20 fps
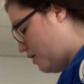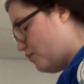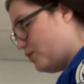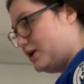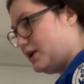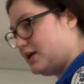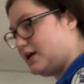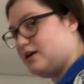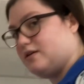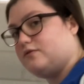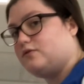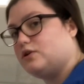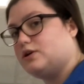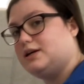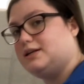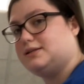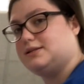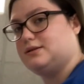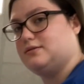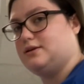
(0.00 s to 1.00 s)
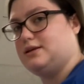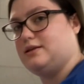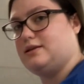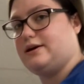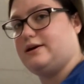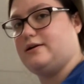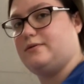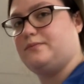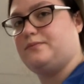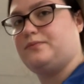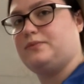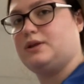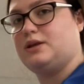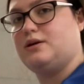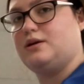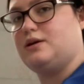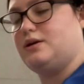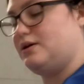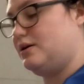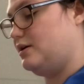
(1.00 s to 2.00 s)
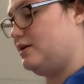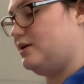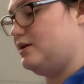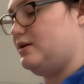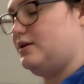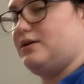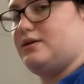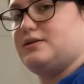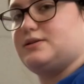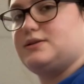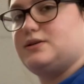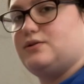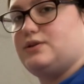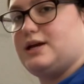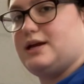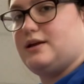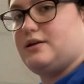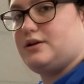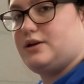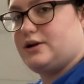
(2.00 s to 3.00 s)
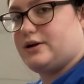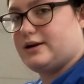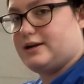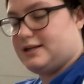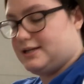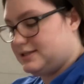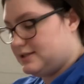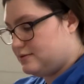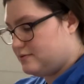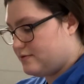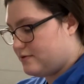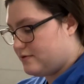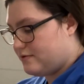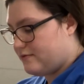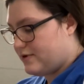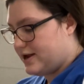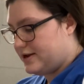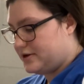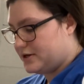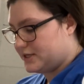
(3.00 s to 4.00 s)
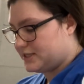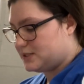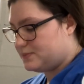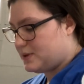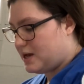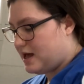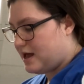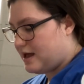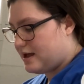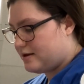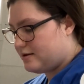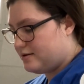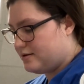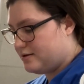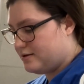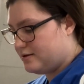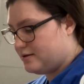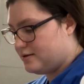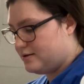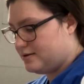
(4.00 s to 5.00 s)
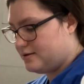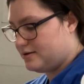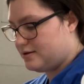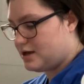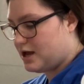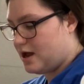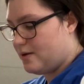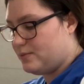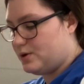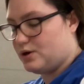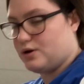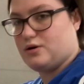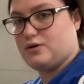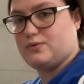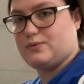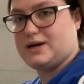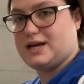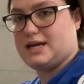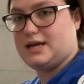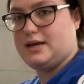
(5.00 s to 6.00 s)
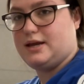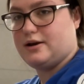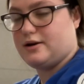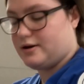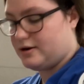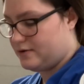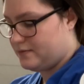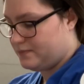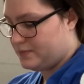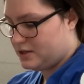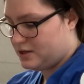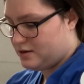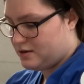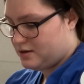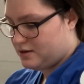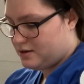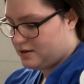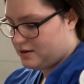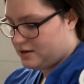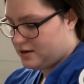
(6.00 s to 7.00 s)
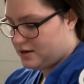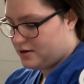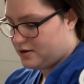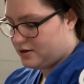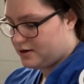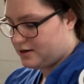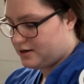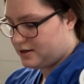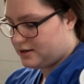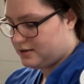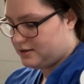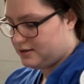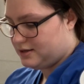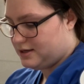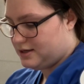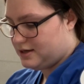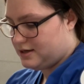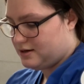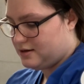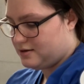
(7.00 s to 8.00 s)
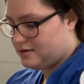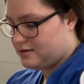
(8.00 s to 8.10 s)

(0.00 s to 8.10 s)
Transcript: want to give your insulin there. So then you're going to find your spot. I'm going to go right here, and you're going to clean